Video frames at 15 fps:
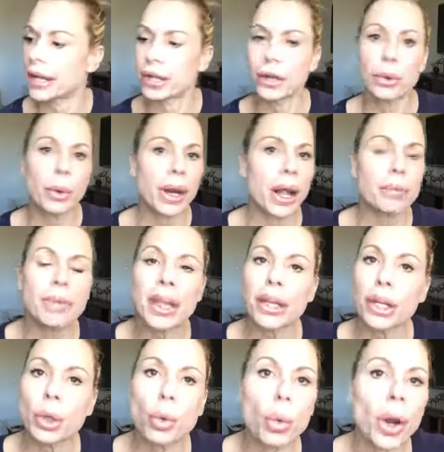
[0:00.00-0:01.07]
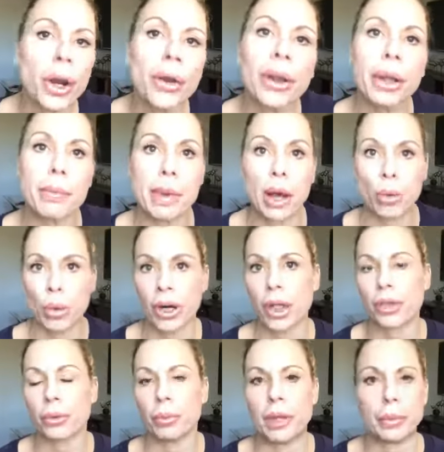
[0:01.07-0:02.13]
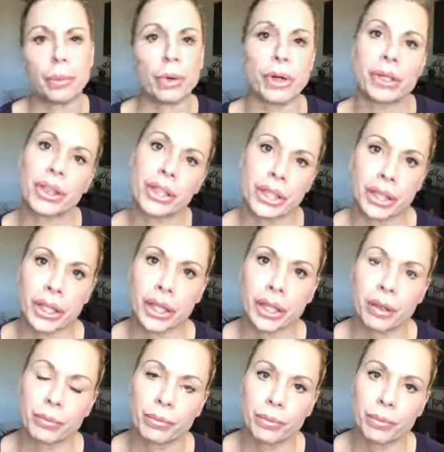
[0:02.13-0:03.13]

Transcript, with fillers: you know what, I'm not going to worry about what other people are thinking.